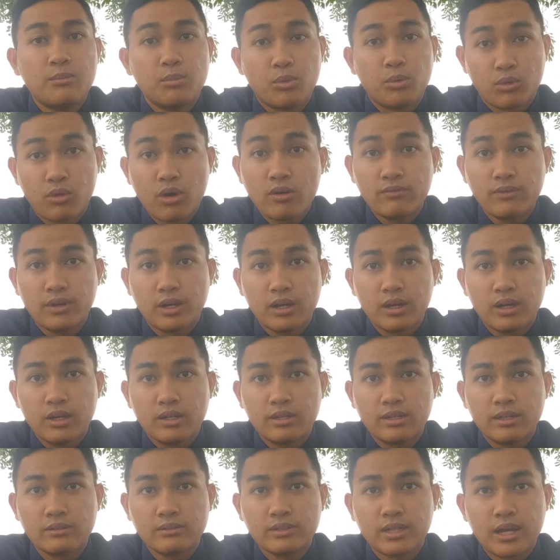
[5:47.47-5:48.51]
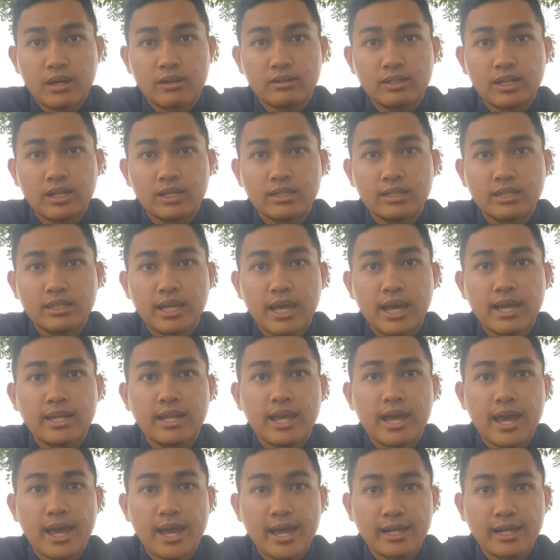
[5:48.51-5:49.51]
Moreover, Delta Airlines did an